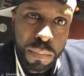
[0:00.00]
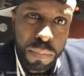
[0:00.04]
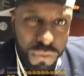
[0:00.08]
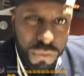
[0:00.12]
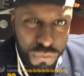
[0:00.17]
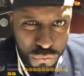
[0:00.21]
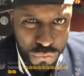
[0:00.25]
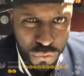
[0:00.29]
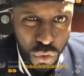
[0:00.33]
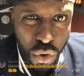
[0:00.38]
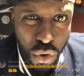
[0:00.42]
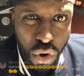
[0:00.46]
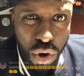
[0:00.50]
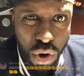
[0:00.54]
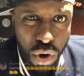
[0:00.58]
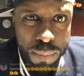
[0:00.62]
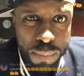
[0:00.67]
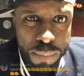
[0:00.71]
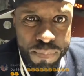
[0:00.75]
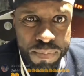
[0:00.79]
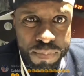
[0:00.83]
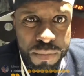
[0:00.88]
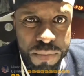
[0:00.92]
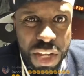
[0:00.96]
before,
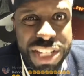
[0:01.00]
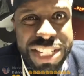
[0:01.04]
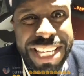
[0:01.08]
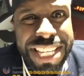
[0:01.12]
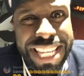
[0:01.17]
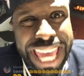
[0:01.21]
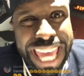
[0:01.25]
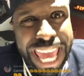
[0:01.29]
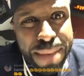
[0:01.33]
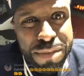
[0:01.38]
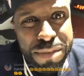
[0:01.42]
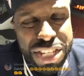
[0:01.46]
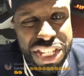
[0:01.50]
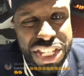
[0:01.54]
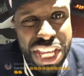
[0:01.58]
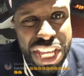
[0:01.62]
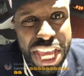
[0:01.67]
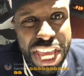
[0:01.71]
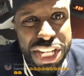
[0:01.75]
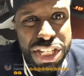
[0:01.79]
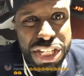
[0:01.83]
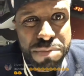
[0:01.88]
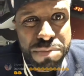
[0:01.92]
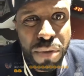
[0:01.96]
because he came to see
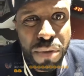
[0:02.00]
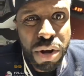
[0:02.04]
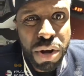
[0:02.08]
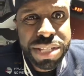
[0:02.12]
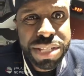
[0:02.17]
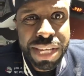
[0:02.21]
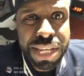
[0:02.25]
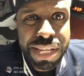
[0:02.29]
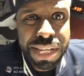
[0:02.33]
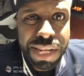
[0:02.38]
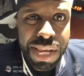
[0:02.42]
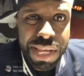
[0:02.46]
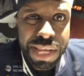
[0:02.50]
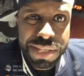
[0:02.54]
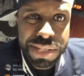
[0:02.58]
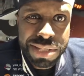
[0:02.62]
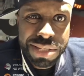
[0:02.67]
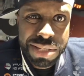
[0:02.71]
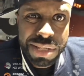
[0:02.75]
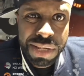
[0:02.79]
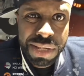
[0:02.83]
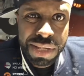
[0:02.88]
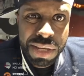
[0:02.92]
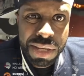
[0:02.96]
Angie
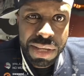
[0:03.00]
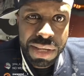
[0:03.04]
Martinez.